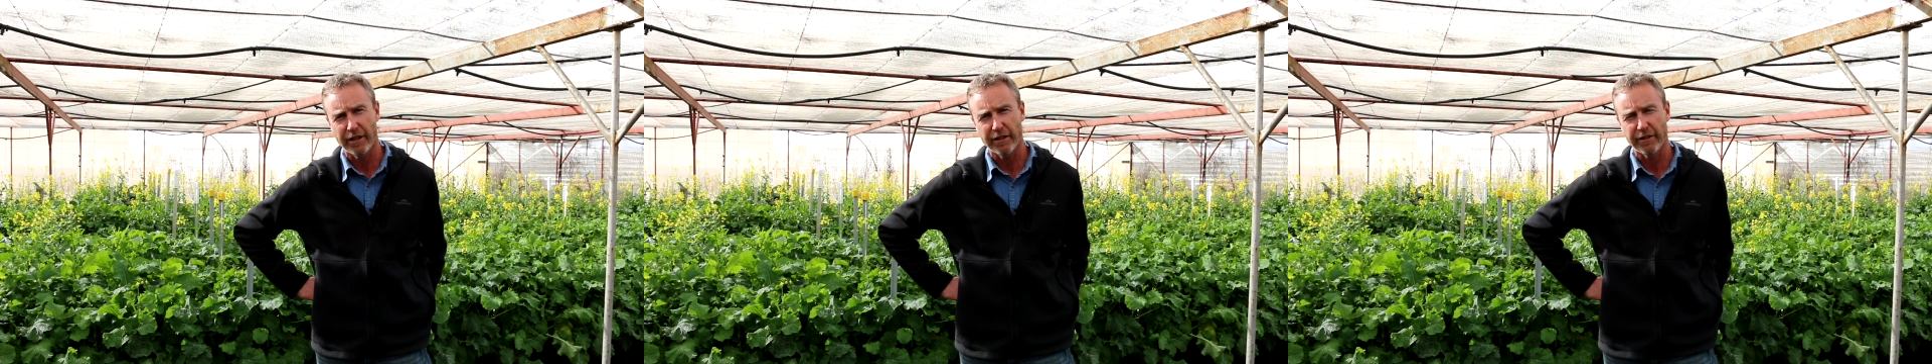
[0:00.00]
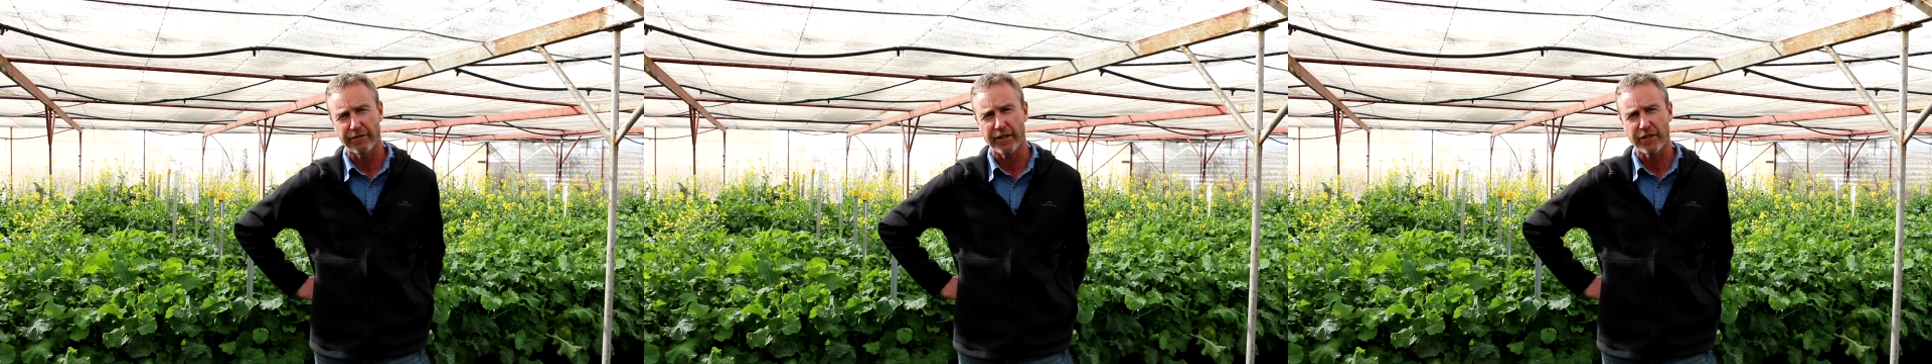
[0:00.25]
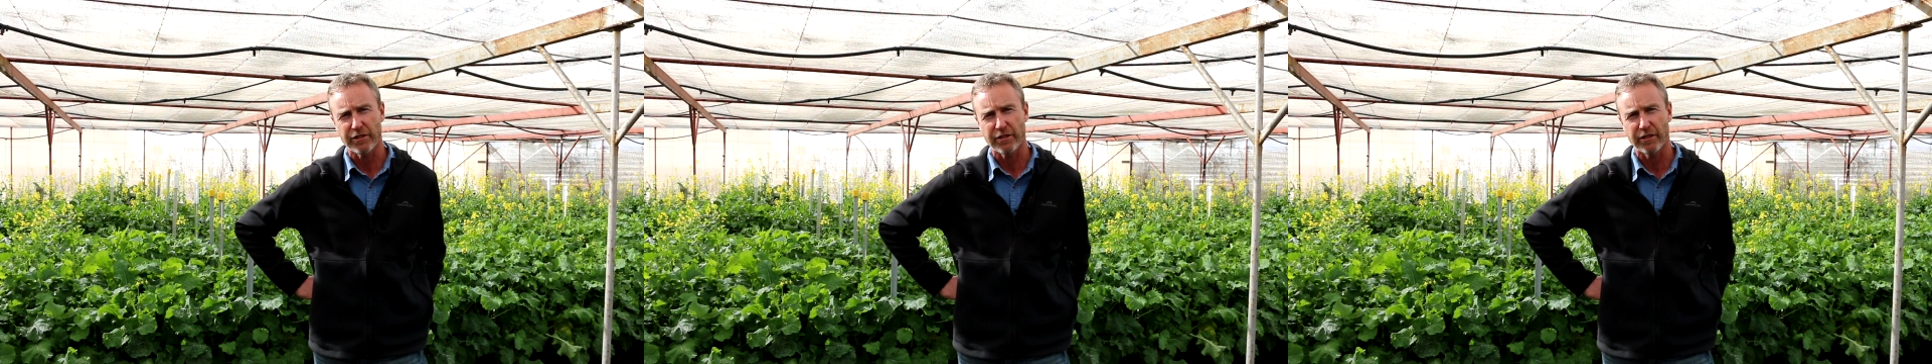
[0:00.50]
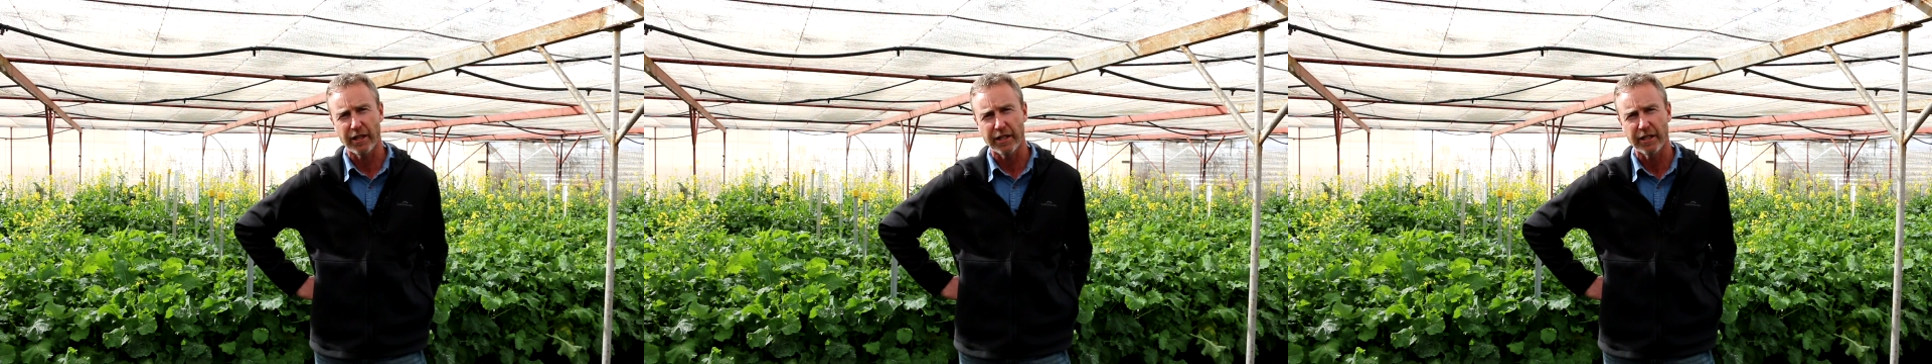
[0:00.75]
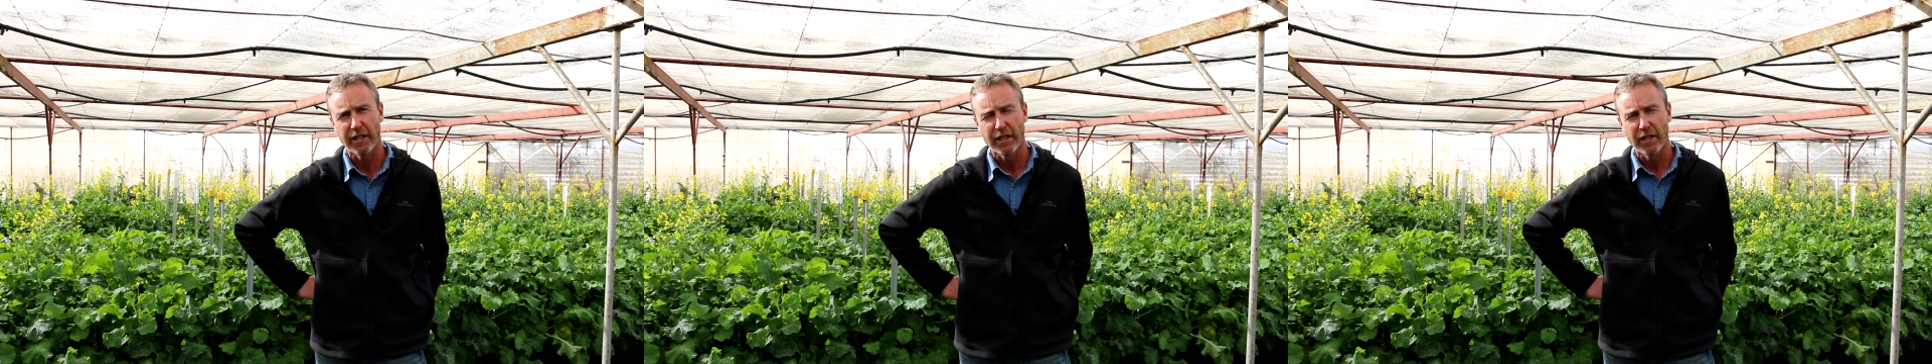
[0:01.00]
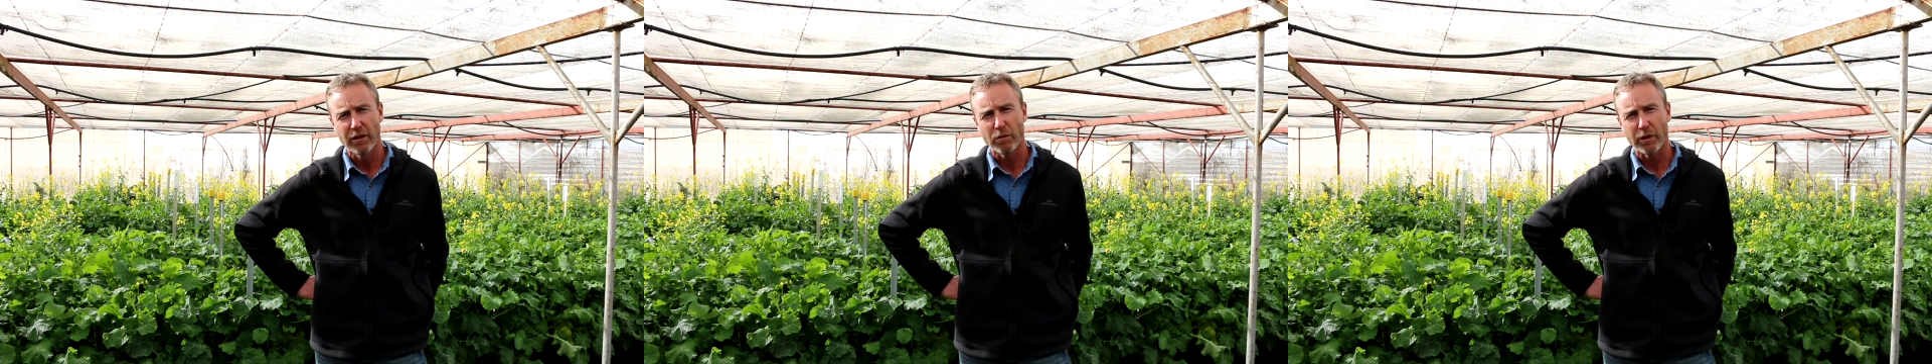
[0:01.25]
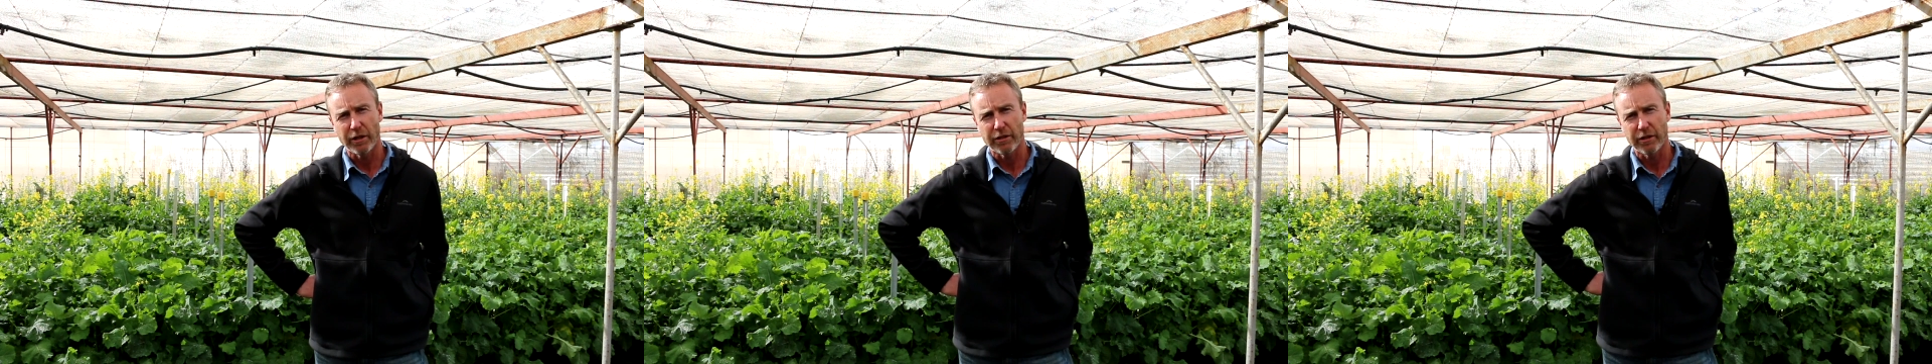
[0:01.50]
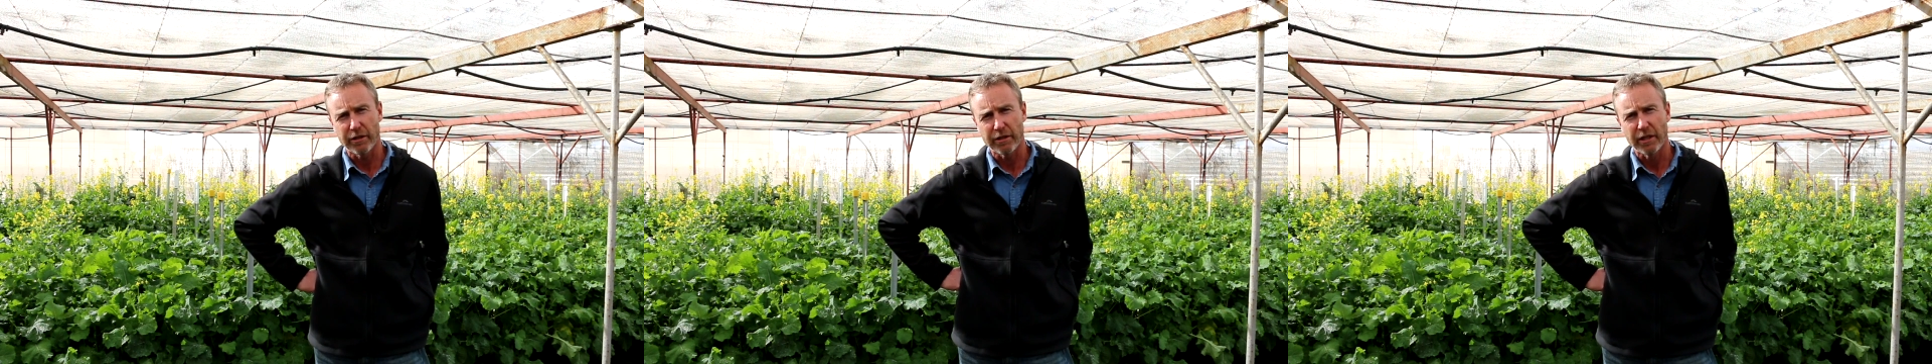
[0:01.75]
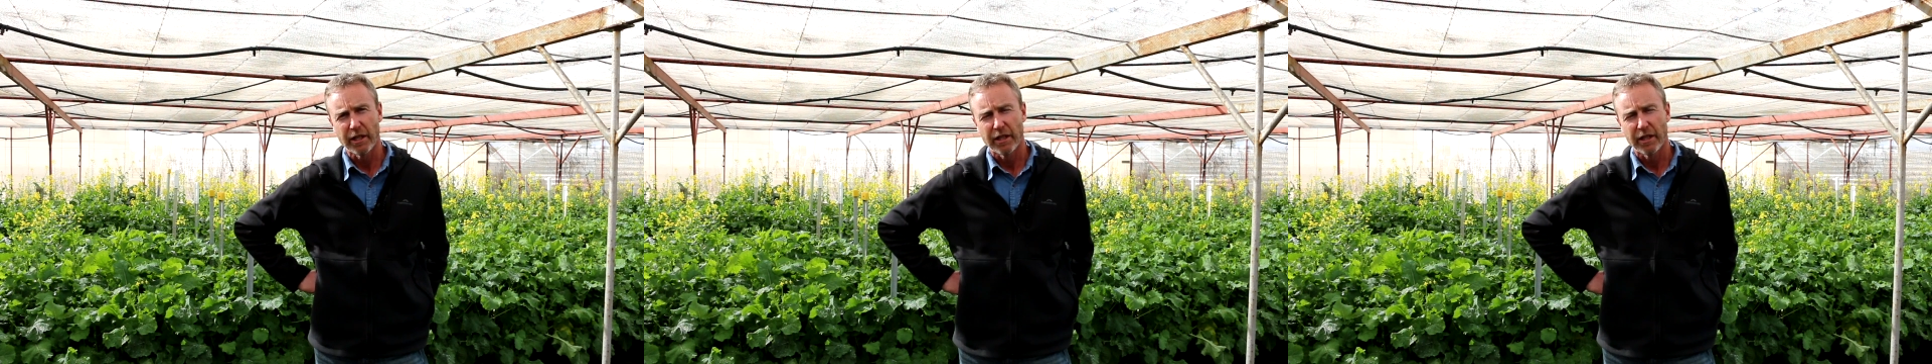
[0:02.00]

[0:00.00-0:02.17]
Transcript: on a fungicide, what do you do?